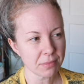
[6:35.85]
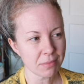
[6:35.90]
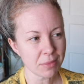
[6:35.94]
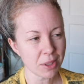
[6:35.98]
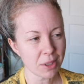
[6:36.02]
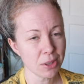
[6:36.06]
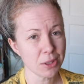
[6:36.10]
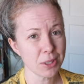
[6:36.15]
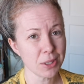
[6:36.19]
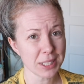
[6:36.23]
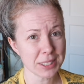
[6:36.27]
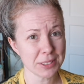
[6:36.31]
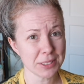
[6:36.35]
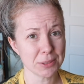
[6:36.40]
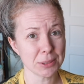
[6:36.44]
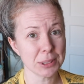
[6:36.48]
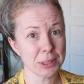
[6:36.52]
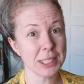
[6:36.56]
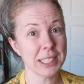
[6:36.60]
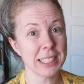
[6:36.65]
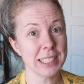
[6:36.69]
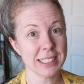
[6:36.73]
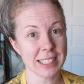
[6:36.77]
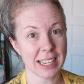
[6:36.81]
So that's
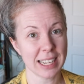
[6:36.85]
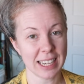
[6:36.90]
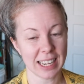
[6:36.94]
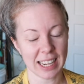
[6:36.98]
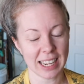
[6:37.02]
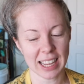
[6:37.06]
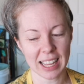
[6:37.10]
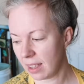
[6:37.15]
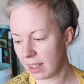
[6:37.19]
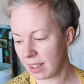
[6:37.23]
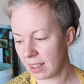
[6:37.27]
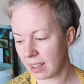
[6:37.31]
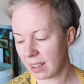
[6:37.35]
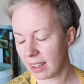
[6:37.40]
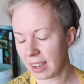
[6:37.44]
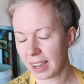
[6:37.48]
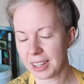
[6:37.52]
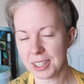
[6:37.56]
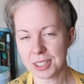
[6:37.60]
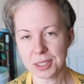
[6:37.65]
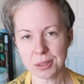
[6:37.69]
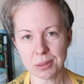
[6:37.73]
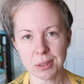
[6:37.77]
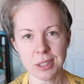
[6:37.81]
really exciting. I
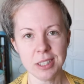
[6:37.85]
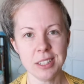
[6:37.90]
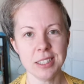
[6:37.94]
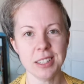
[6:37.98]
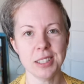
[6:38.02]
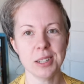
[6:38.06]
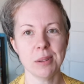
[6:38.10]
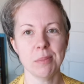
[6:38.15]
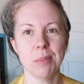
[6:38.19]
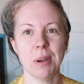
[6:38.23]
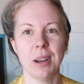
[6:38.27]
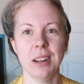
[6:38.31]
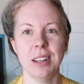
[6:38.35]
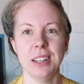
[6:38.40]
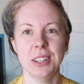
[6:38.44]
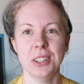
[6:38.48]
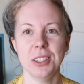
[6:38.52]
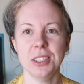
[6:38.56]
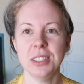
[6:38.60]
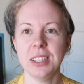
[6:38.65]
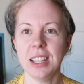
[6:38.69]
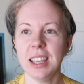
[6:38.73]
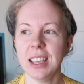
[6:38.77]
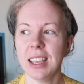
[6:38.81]
just wanted to jump on and
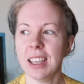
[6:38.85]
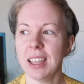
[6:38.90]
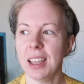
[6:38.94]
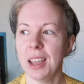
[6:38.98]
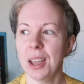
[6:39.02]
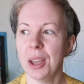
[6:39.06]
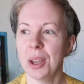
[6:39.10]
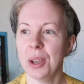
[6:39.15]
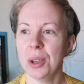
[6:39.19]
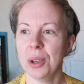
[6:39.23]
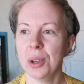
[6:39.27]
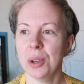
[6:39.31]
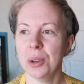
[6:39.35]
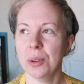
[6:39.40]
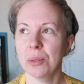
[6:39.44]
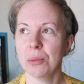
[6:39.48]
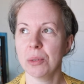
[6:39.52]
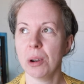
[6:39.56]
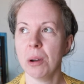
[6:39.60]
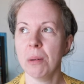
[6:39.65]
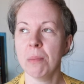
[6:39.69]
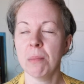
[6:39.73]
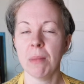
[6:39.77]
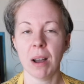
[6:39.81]
just like
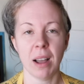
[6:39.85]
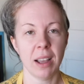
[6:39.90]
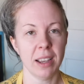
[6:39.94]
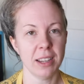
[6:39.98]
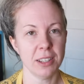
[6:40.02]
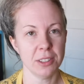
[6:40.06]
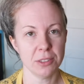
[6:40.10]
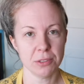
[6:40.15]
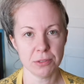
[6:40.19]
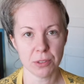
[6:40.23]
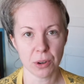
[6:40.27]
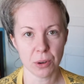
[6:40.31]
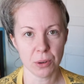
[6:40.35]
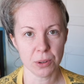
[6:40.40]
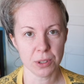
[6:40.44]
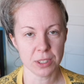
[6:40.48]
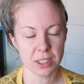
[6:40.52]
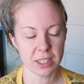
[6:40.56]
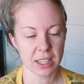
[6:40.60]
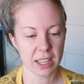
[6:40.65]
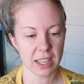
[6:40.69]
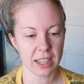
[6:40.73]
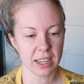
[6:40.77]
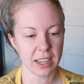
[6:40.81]
remind folks
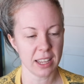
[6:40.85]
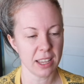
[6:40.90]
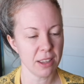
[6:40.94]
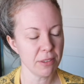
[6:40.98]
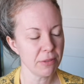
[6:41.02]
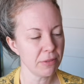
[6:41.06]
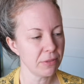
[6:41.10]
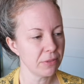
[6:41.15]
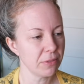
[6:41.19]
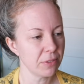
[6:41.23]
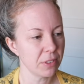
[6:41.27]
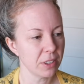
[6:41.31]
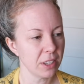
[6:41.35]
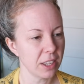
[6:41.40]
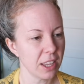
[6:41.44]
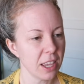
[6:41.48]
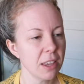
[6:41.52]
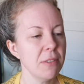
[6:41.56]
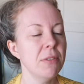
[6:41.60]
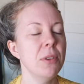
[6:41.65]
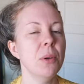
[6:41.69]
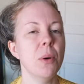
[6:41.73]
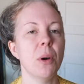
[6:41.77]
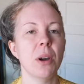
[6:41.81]
that
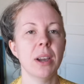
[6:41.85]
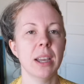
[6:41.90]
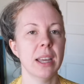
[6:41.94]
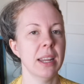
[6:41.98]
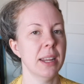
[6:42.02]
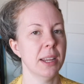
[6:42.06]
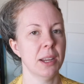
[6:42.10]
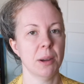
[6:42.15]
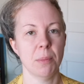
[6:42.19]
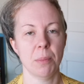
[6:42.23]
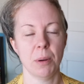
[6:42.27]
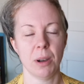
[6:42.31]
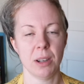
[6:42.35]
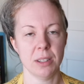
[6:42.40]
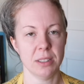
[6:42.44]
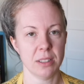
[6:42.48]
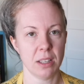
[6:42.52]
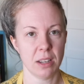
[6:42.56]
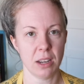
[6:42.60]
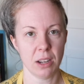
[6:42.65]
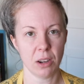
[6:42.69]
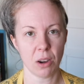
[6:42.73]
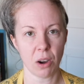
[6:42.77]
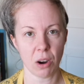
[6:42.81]
if you are getting a
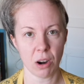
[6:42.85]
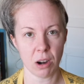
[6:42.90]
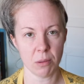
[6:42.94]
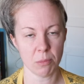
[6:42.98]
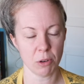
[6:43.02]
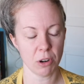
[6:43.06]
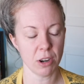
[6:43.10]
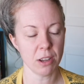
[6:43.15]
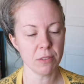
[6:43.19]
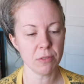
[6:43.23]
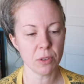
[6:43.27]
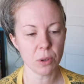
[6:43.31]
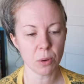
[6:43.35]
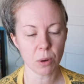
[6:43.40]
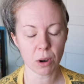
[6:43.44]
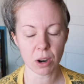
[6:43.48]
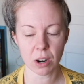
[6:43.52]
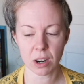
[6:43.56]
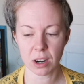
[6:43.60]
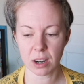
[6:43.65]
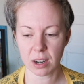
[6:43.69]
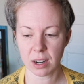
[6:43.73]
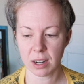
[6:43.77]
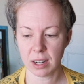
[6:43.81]
prosthetic arm or if you
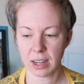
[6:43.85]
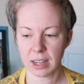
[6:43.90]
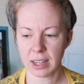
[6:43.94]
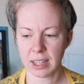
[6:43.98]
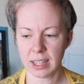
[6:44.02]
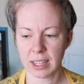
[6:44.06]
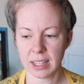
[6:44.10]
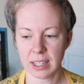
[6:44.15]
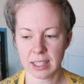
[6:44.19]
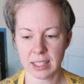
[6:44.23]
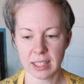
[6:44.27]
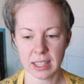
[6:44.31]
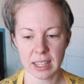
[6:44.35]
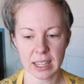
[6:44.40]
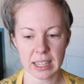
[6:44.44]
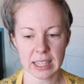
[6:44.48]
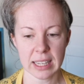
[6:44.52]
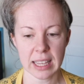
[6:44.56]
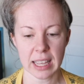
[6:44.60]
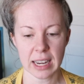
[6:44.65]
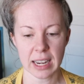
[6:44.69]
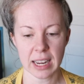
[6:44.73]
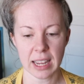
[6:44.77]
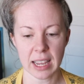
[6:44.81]
are
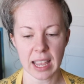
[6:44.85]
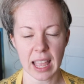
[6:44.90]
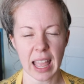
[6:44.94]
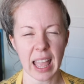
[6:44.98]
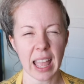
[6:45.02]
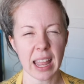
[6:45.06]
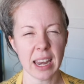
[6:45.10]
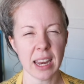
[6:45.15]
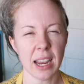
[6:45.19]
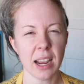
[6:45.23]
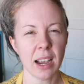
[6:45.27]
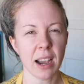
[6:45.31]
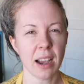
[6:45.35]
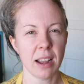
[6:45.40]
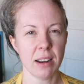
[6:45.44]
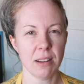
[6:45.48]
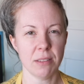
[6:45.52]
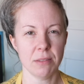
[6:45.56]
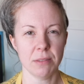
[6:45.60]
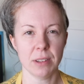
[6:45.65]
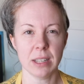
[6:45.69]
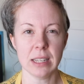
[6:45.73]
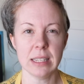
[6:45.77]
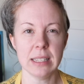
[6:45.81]
getting any kind
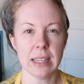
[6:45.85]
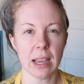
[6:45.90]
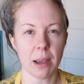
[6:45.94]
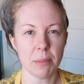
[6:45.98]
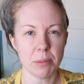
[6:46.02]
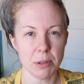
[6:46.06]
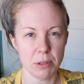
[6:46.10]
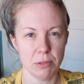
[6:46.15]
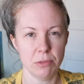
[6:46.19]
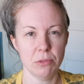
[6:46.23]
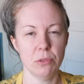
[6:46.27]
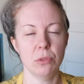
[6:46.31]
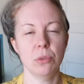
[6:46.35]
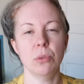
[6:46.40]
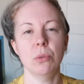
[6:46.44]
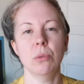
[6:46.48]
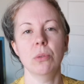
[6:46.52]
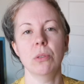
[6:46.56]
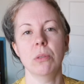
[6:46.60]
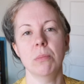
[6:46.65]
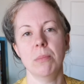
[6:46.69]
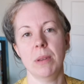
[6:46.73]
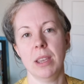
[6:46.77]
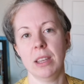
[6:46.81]
of adaptive
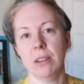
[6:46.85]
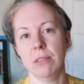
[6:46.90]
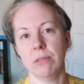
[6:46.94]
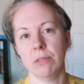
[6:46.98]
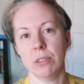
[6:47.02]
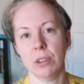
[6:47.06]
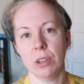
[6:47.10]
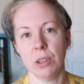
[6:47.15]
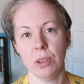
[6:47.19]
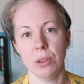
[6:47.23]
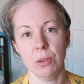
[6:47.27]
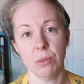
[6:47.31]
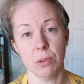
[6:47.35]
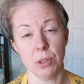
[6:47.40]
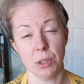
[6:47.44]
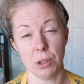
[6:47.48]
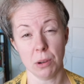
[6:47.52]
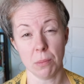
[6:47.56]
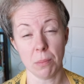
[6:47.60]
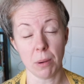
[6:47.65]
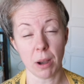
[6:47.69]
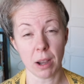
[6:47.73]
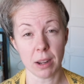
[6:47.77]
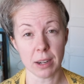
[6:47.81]
tool made for you and
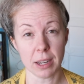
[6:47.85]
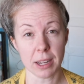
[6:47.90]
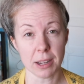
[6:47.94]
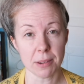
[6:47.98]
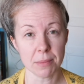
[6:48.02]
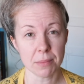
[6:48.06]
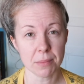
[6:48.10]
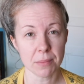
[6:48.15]
your body,